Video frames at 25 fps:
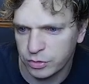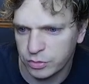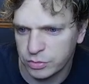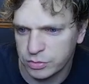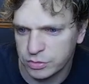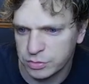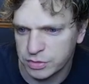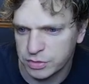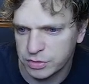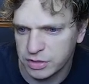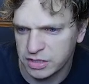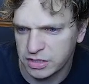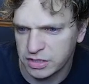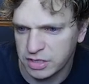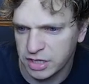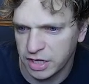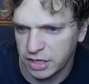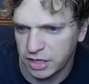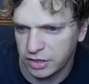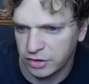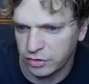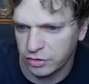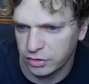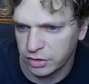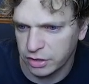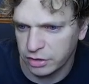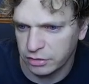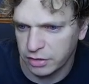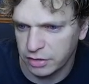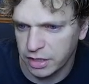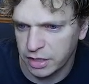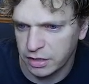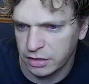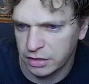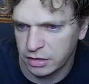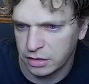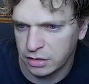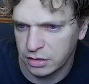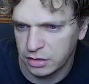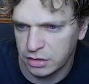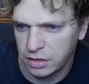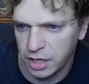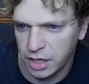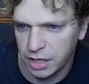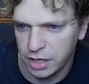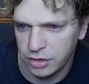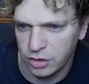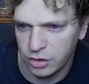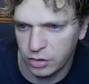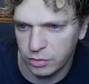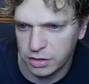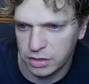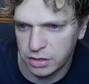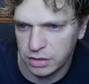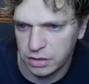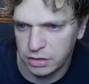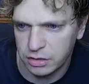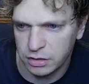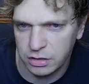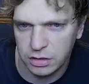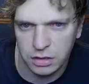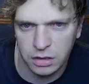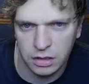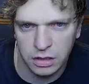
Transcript: which we didn't take earlier, right? Yeah, no, we didn't.